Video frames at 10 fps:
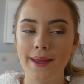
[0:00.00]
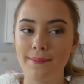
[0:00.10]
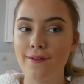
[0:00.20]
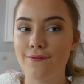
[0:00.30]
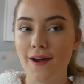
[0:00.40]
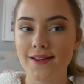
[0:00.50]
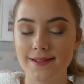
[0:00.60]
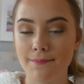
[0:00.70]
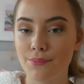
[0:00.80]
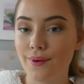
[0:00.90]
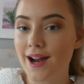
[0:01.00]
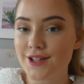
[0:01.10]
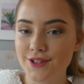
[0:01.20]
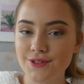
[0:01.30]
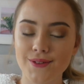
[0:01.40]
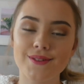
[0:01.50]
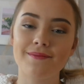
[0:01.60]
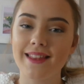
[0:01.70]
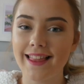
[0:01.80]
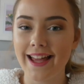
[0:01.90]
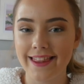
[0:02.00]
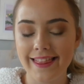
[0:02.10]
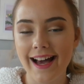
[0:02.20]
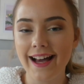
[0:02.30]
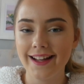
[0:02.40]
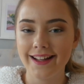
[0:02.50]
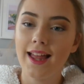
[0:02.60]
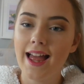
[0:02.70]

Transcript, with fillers: maybe a first impressions or something like that.